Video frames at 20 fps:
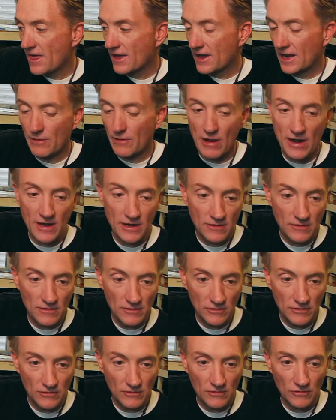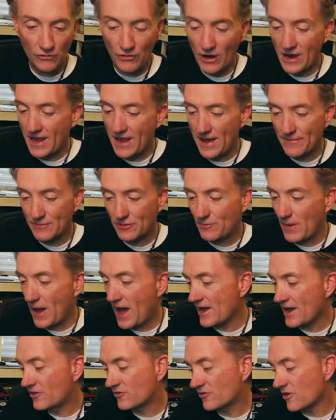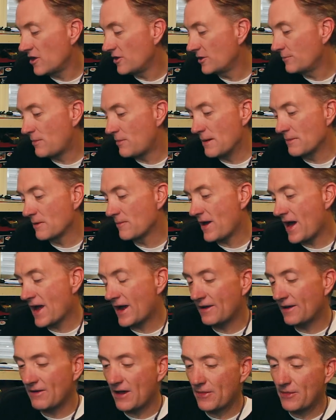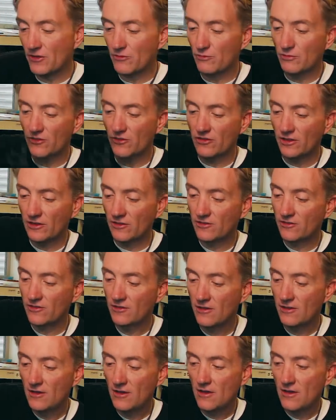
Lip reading: At any rate, great canvas bag, solid bomber bag. I've had this one since